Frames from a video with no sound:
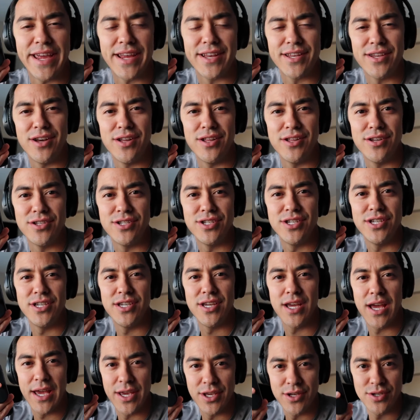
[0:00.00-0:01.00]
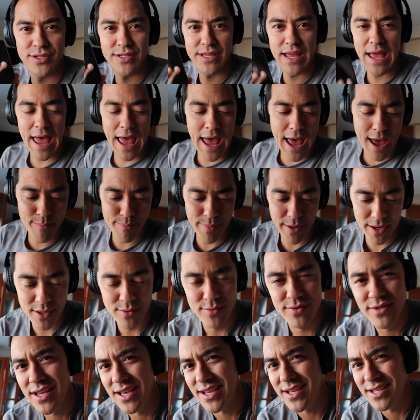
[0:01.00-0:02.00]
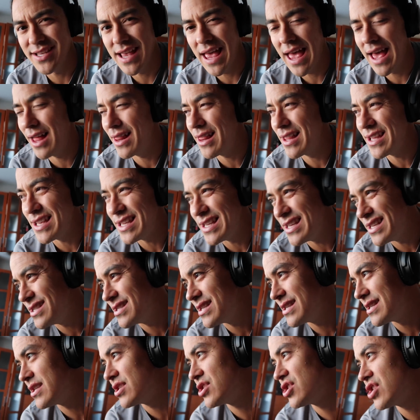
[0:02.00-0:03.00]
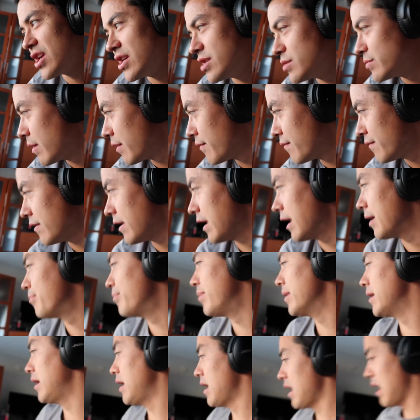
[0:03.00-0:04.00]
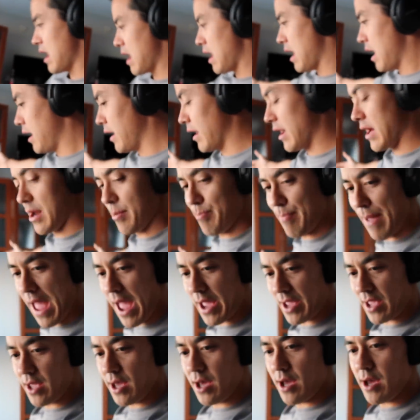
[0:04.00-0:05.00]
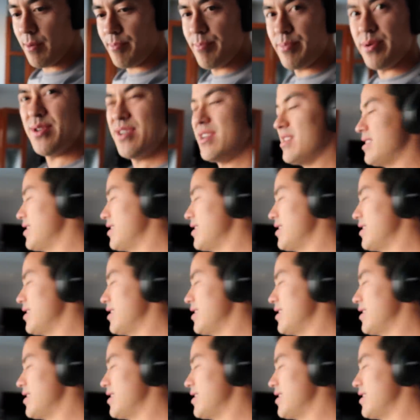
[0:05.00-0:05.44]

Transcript: technology, I used the app and it was like hella easy to change my flight. But gotta pack up,